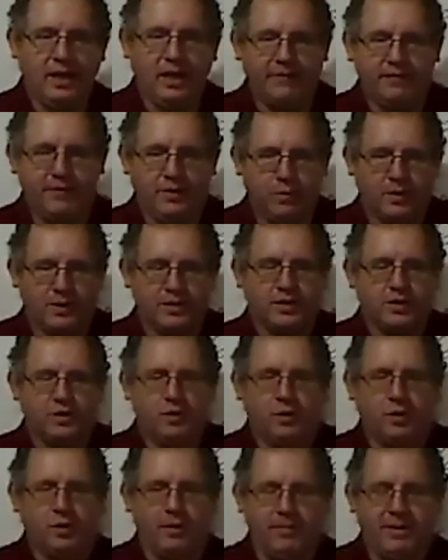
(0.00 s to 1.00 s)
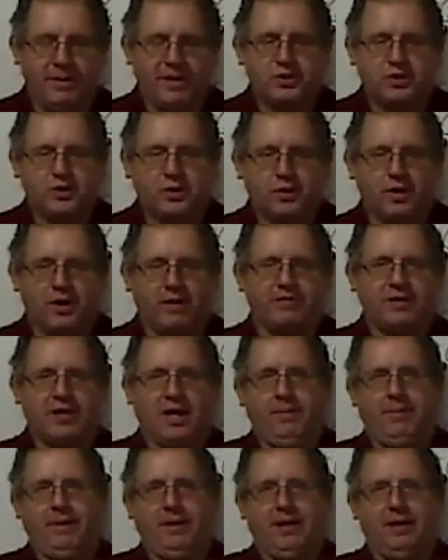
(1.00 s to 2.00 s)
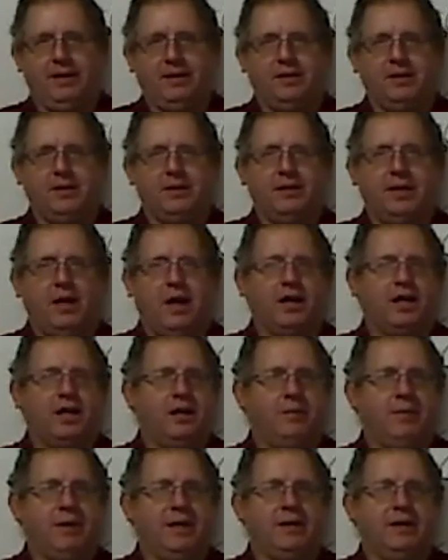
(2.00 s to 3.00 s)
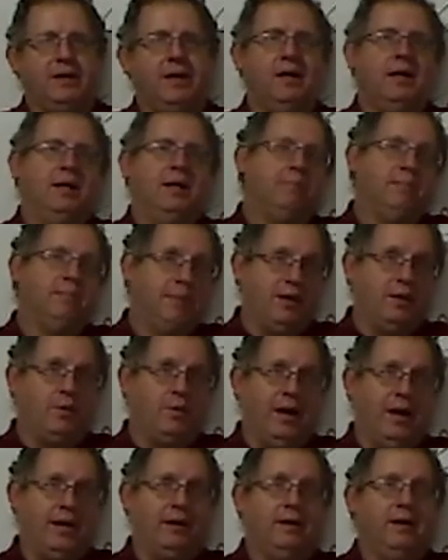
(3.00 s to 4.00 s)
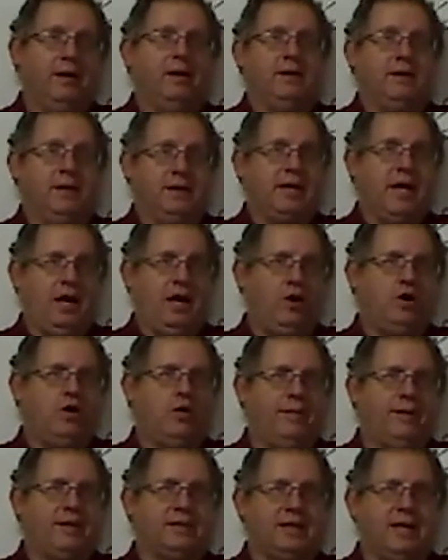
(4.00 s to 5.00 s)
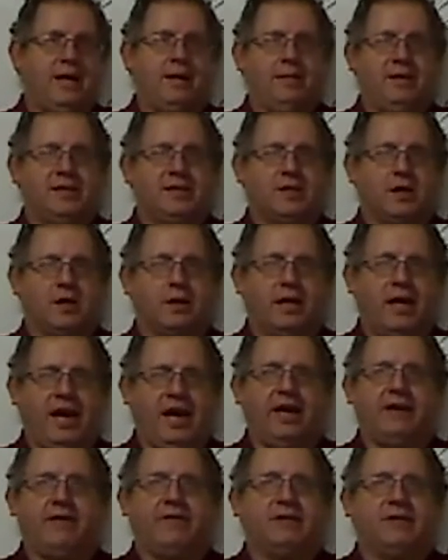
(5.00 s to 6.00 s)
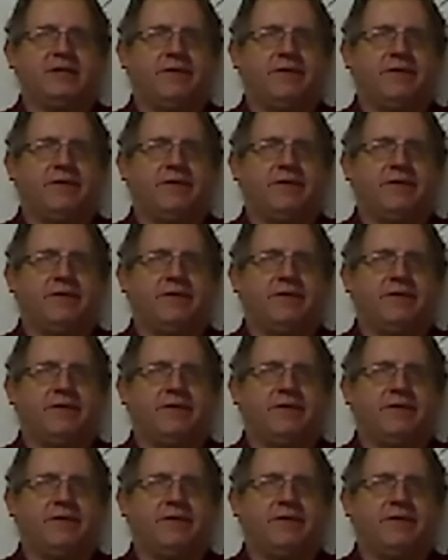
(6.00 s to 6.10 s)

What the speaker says: If you want to do a mixture of typing into the document, by the way, the take-home exam is on Canvas.